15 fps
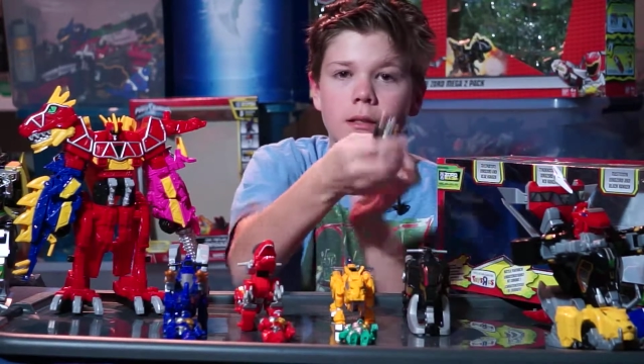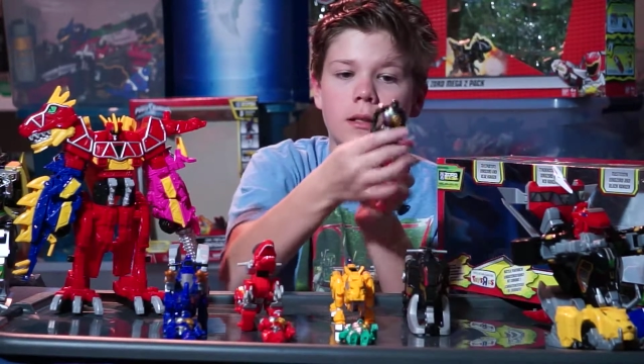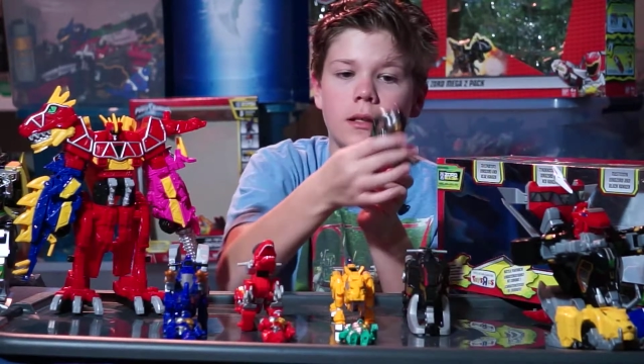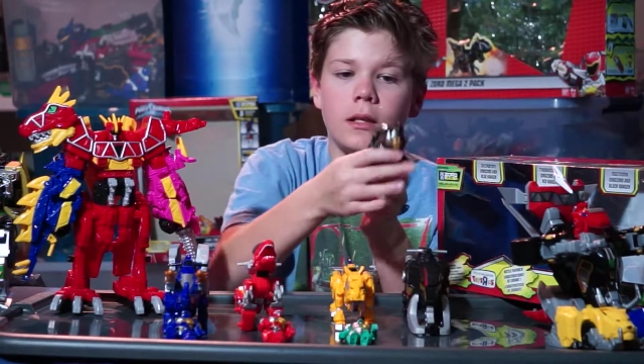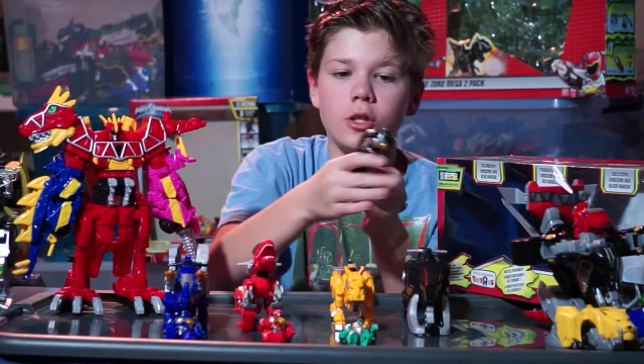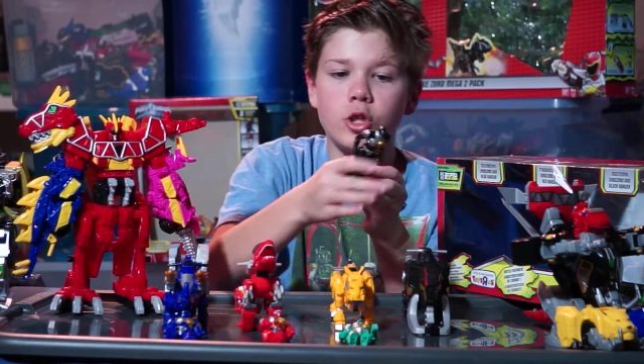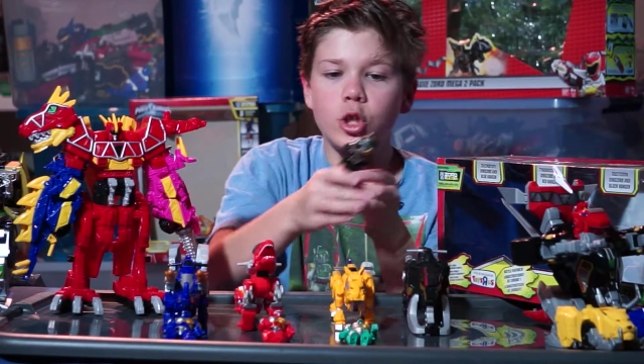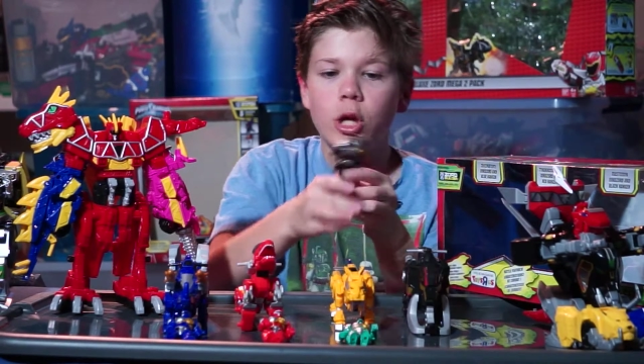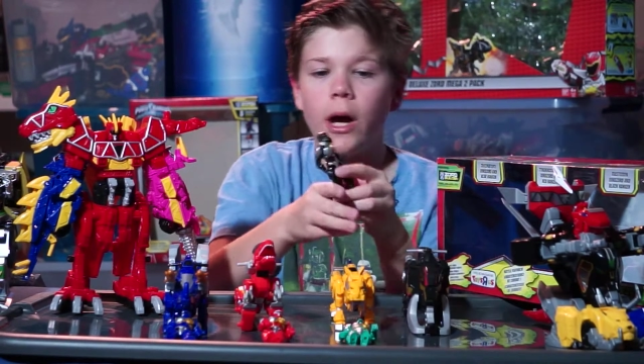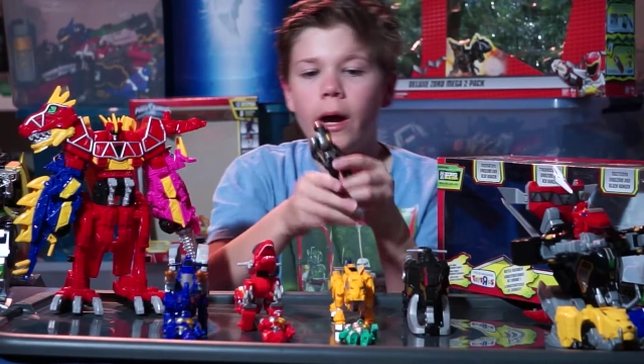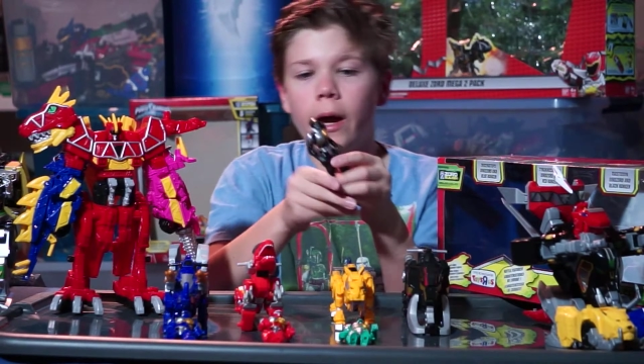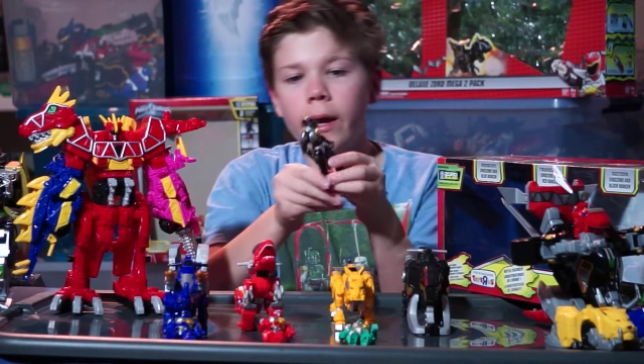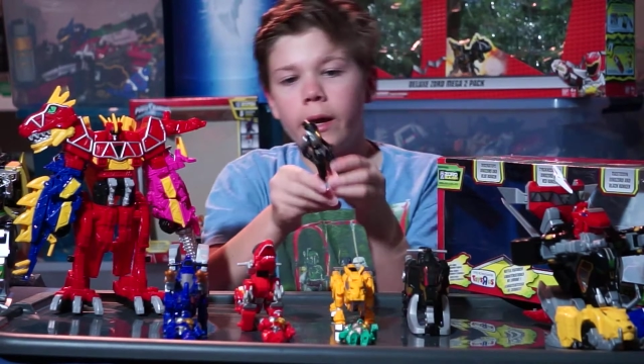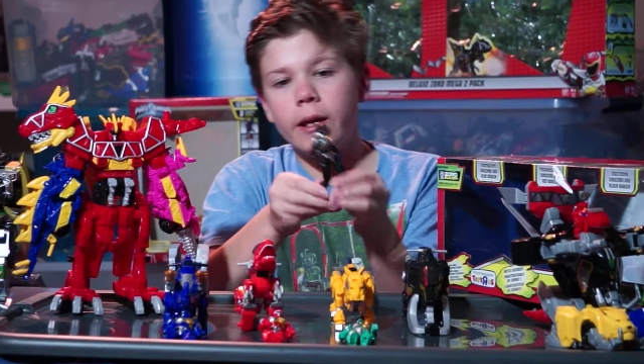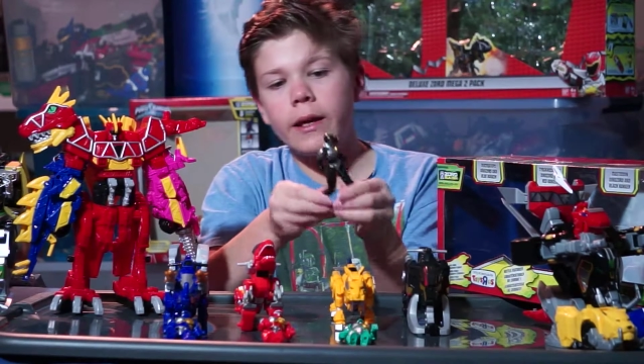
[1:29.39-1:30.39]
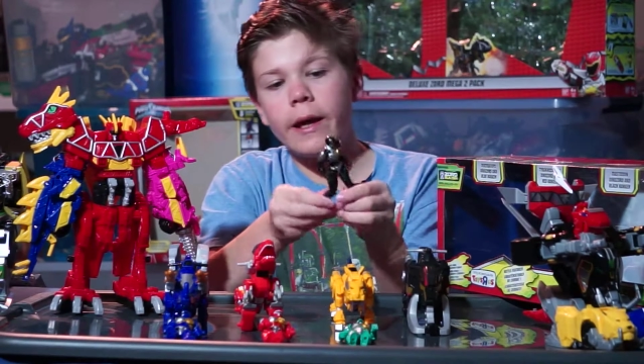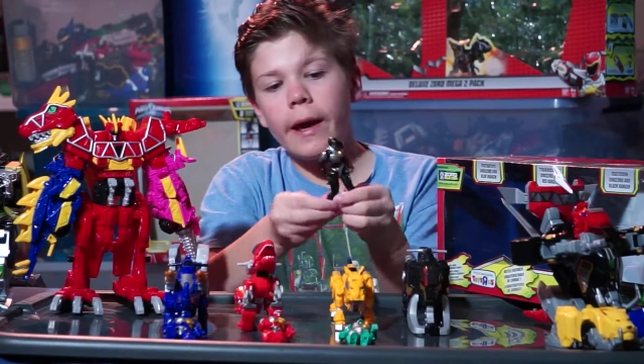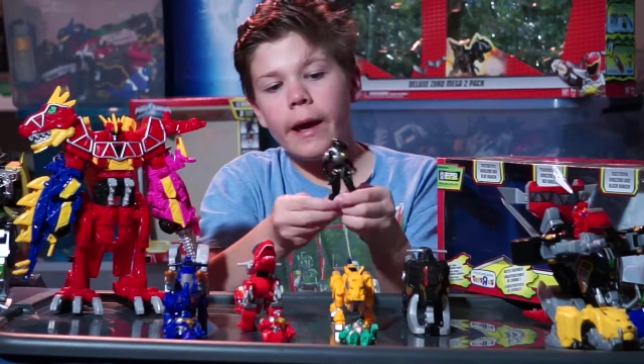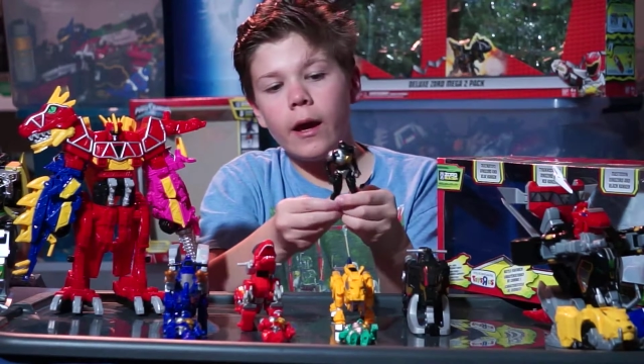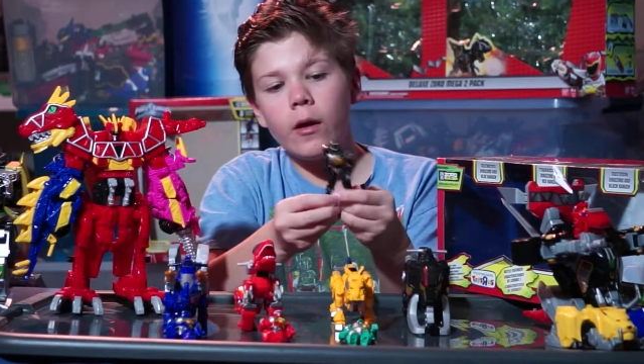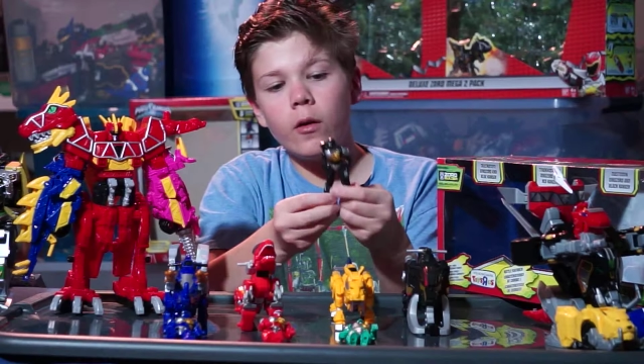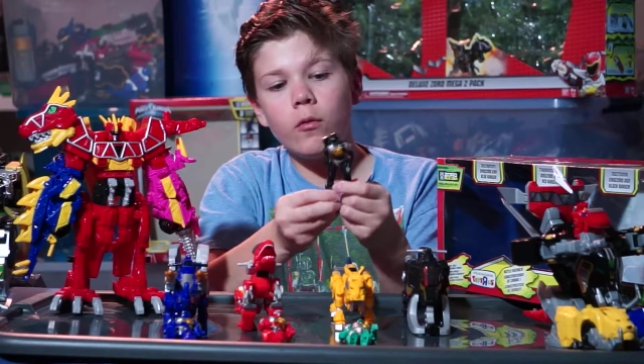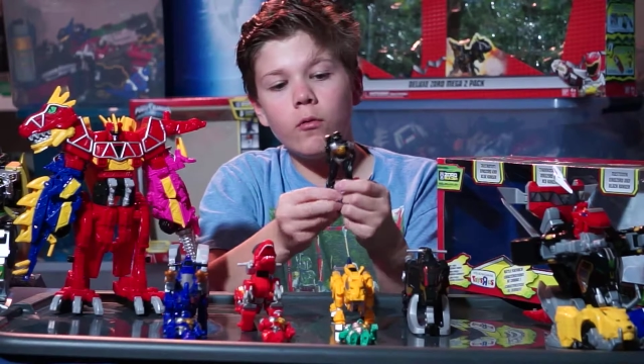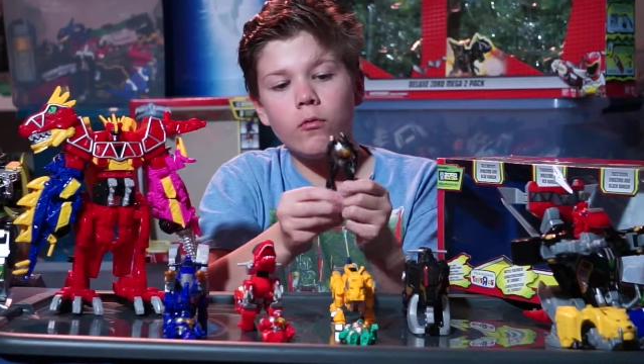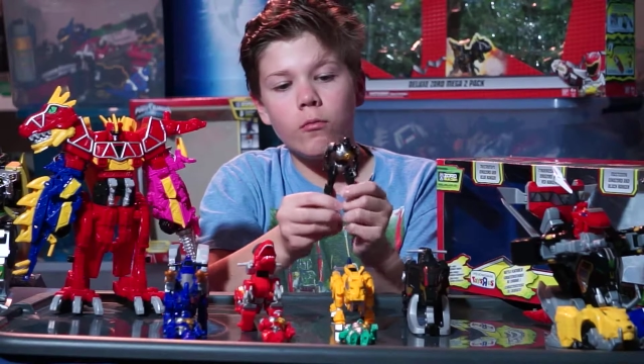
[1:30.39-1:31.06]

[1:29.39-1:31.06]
each guy can